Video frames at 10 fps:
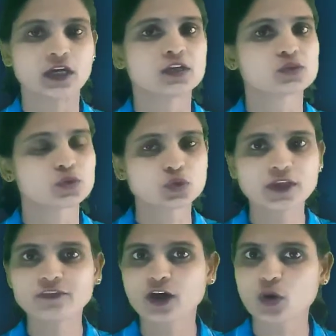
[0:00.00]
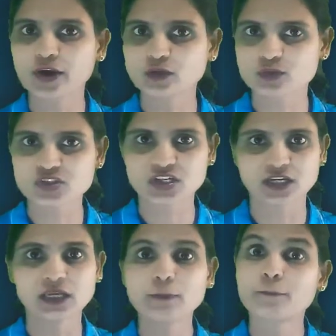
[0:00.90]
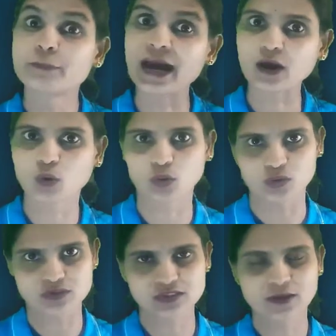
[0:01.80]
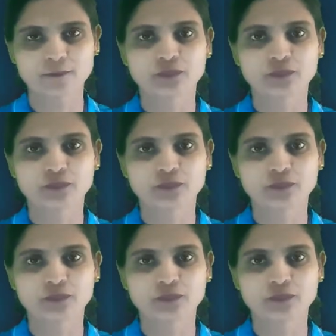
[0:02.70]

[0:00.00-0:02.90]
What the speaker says: So today we are going to study back cross.